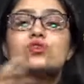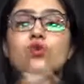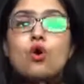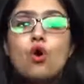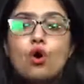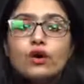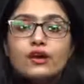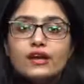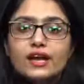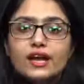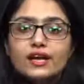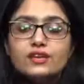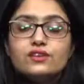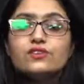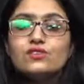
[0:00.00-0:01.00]

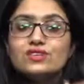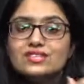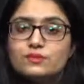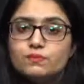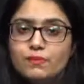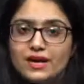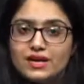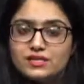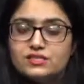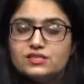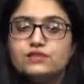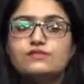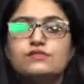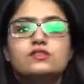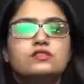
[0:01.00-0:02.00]
cognate
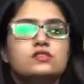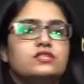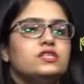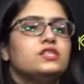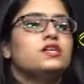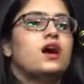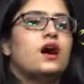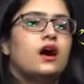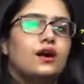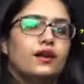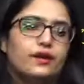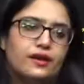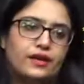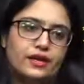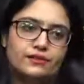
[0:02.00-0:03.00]
respective
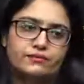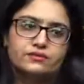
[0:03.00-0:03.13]
tRNA.